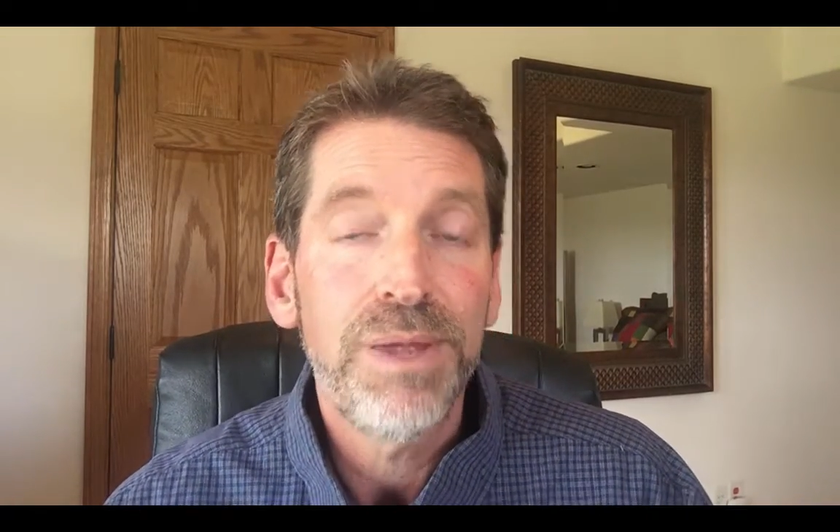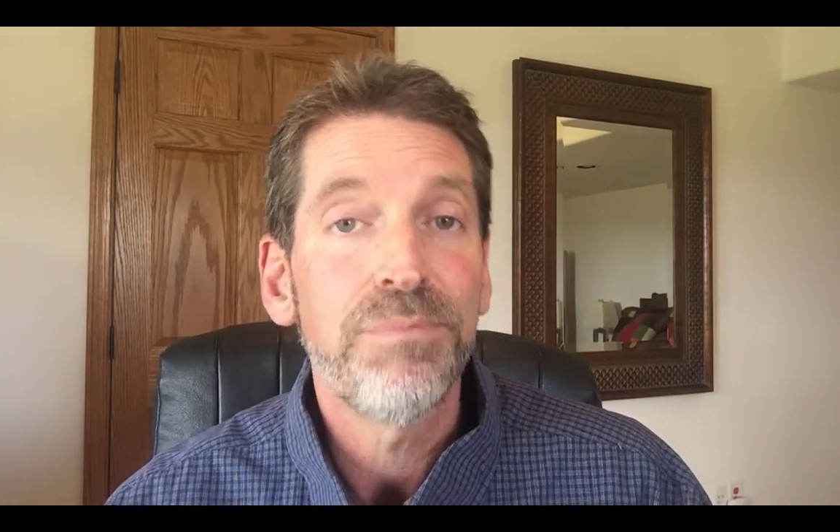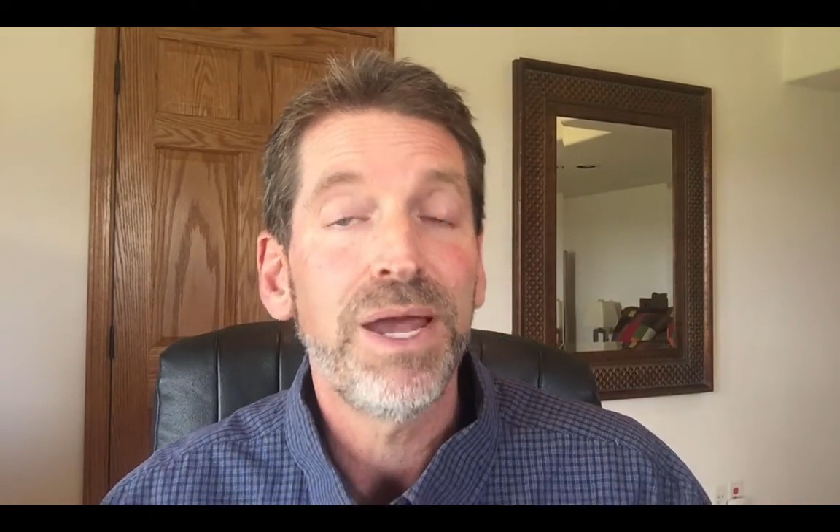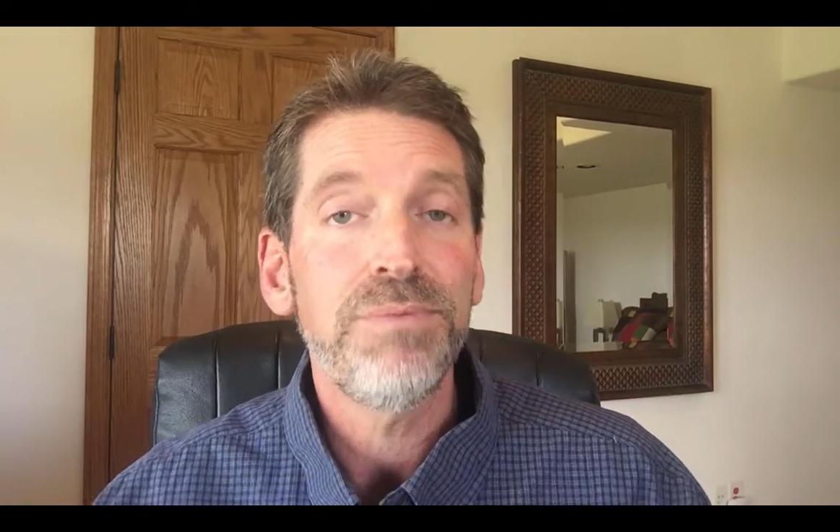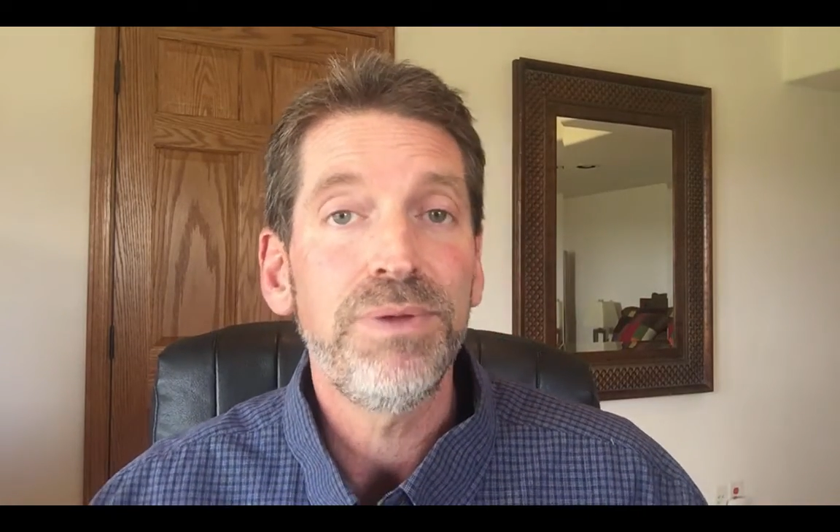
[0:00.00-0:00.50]
it
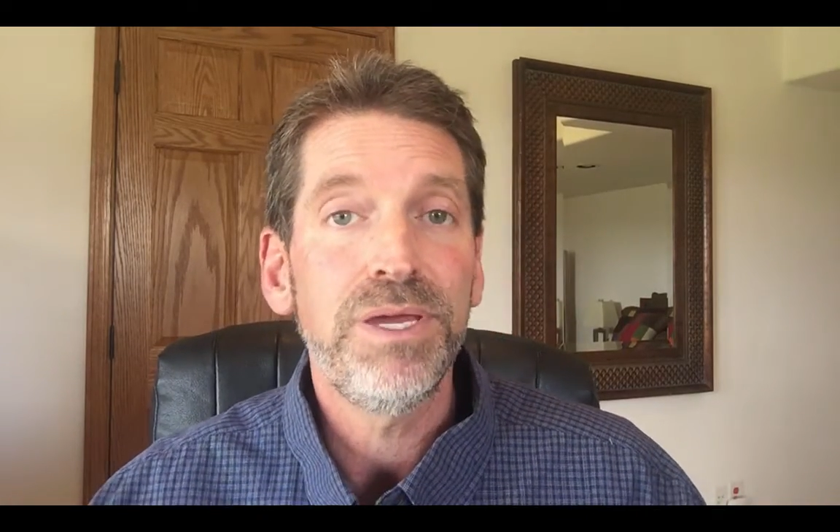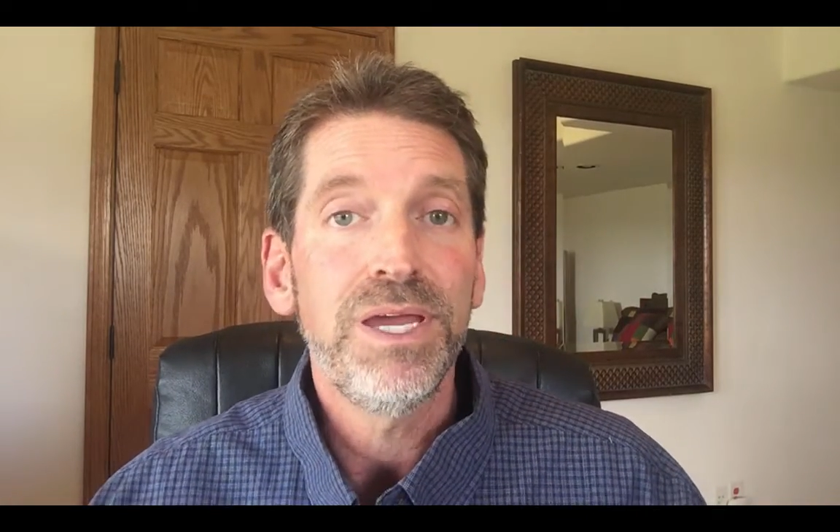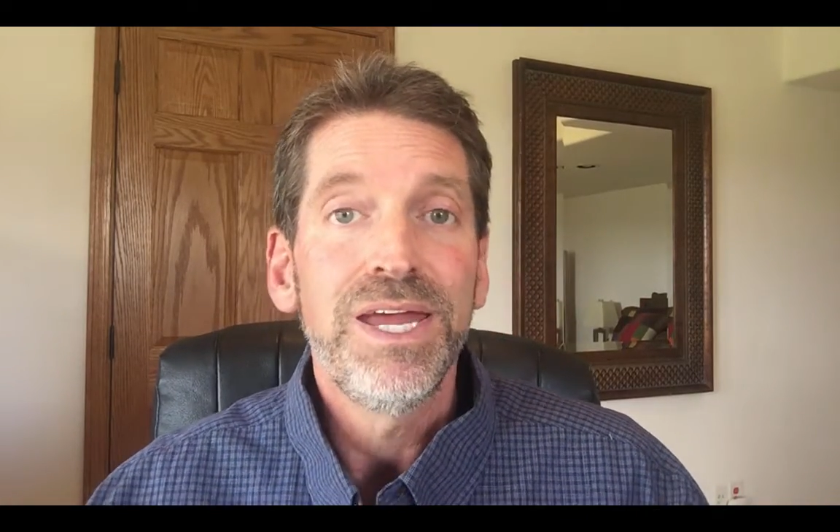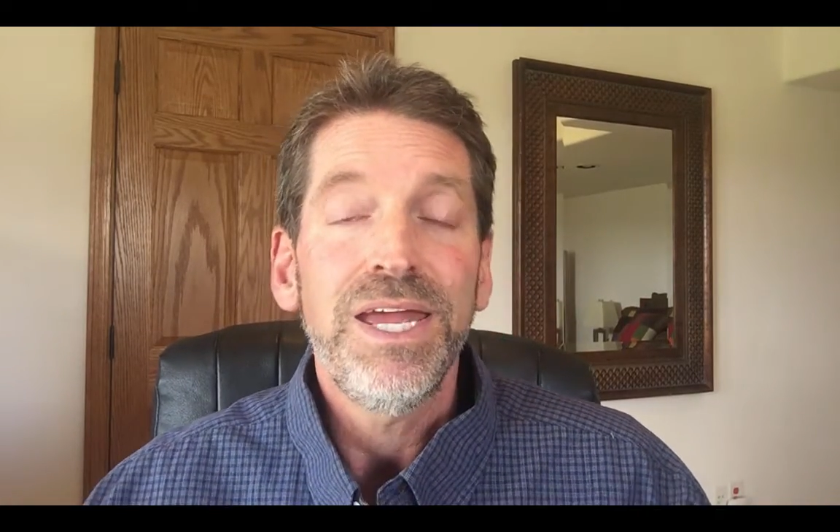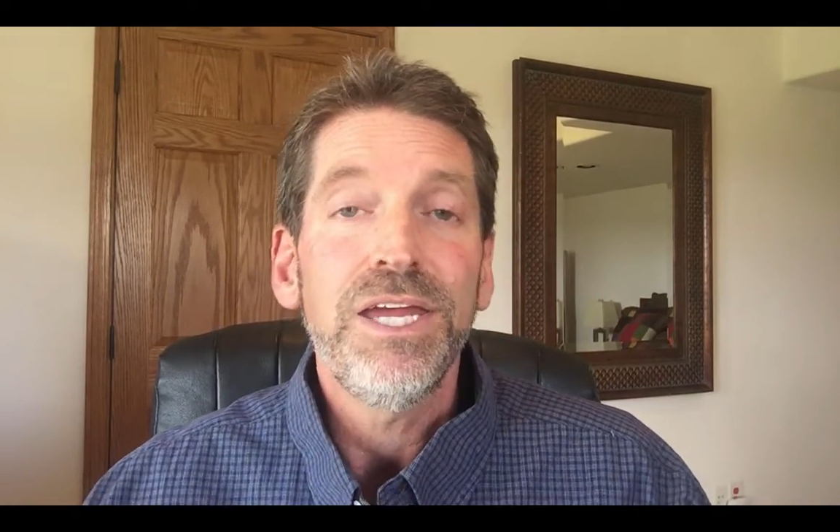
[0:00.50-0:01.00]
might
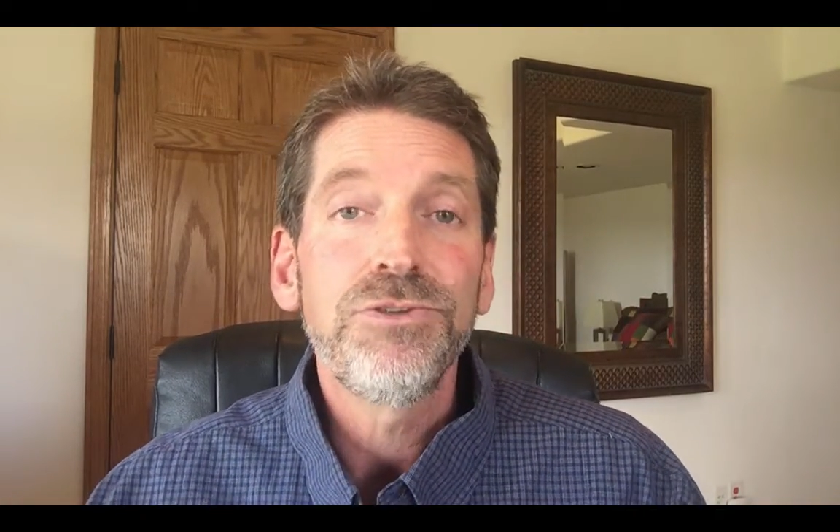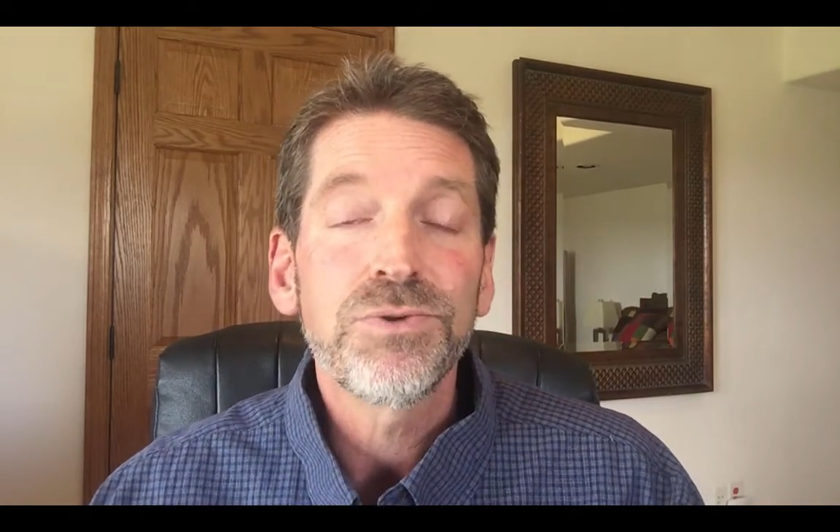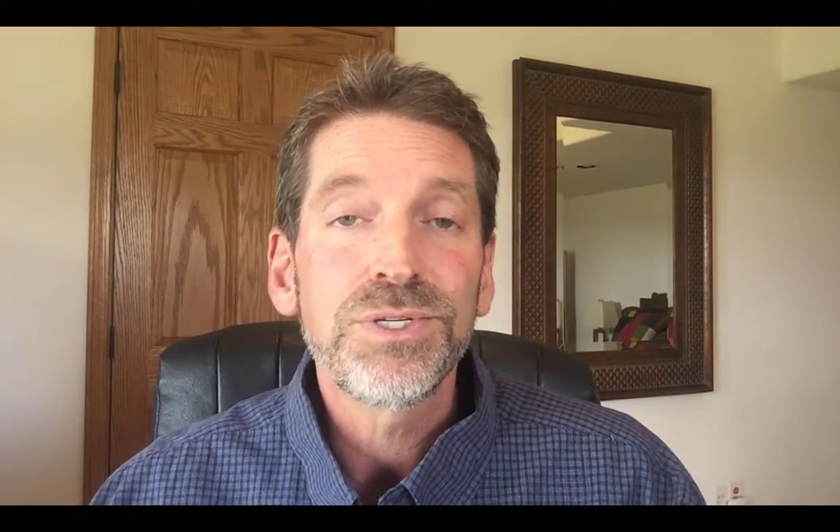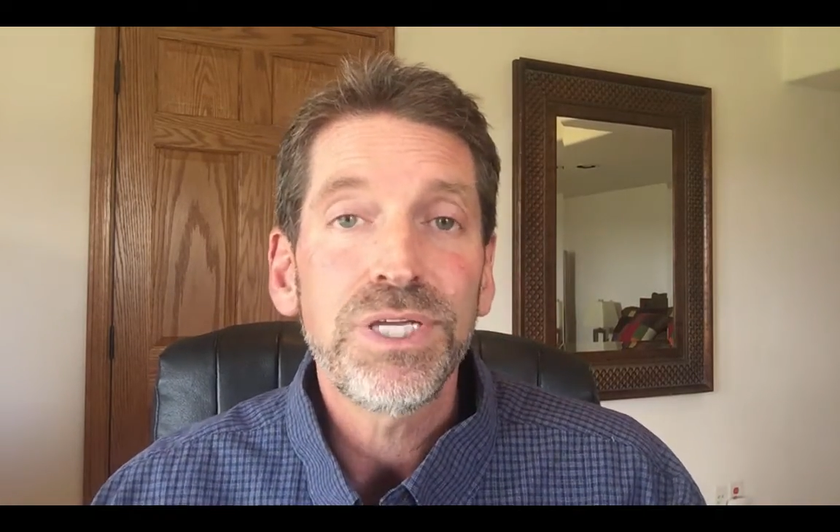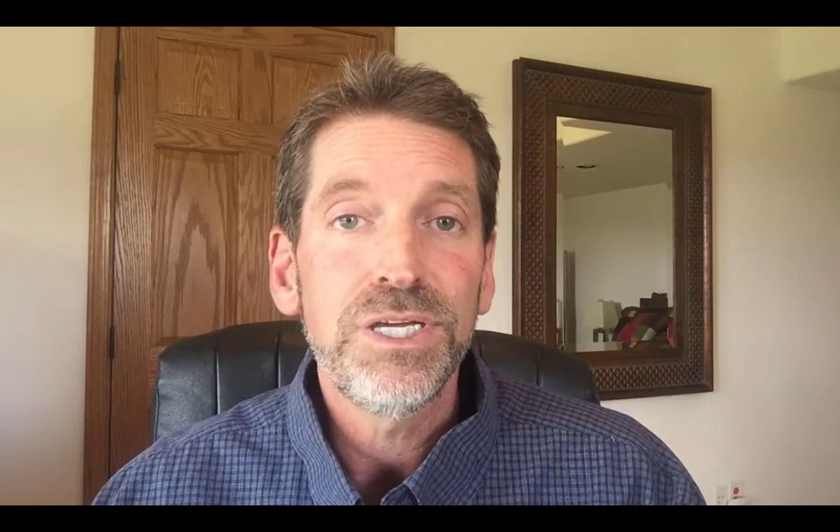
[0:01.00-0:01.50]
be interest